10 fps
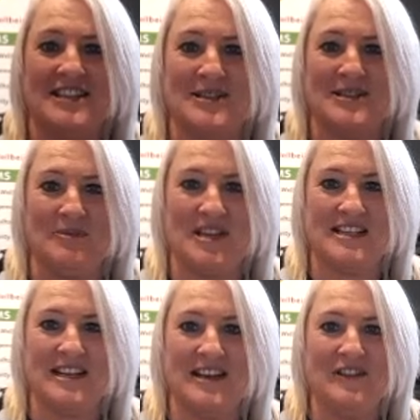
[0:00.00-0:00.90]
there's
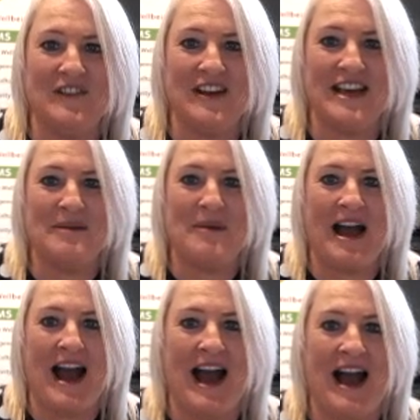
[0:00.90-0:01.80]
something lovely
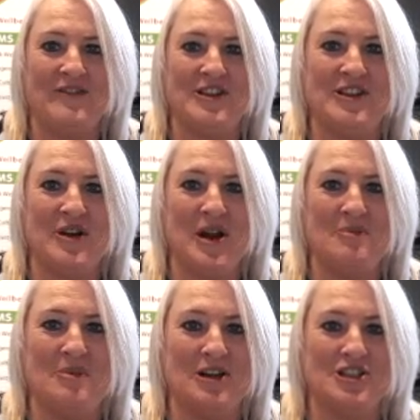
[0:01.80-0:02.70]
about having your
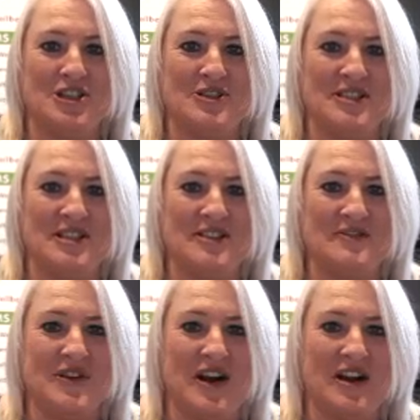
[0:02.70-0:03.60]
own produce that
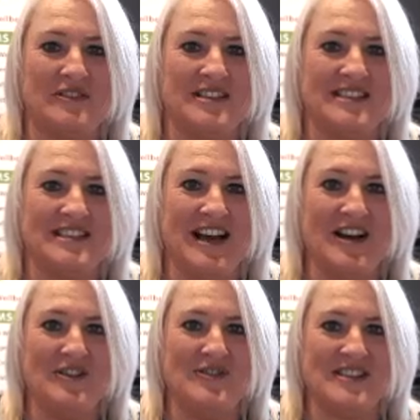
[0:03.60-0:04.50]
you've grown
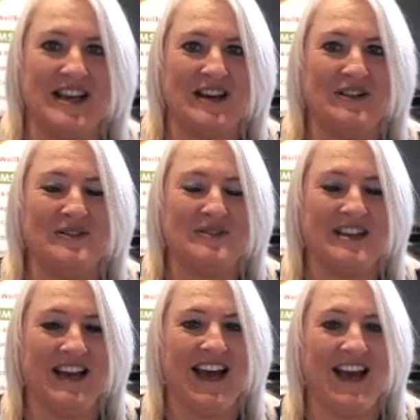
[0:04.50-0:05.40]
yourself. So
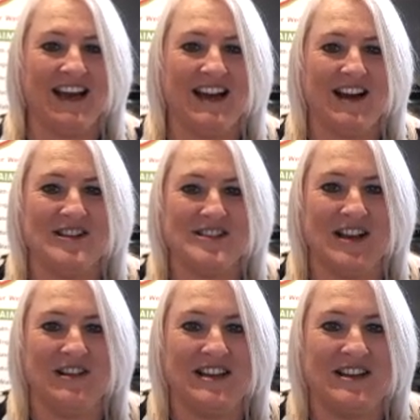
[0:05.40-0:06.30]
yeah, I
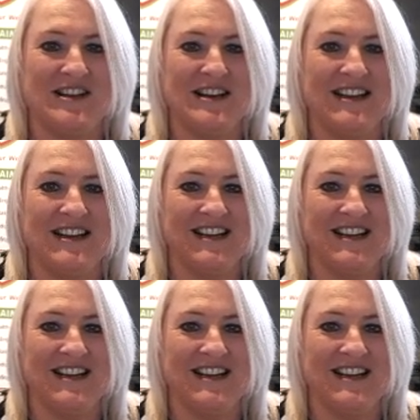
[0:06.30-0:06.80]
totally agree.